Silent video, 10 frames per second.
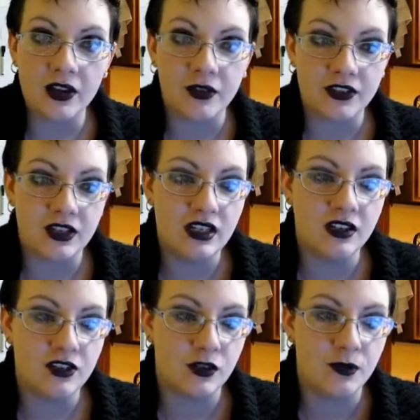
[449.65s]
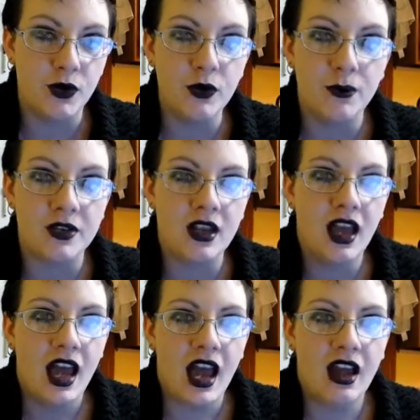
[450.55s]
Christina just pooped,
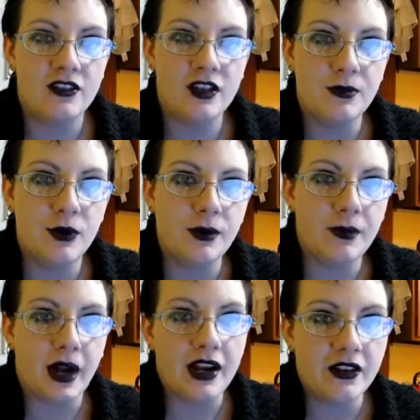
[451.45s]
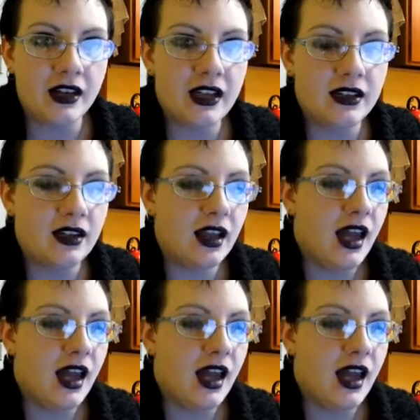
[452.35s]
and she pooped bright green.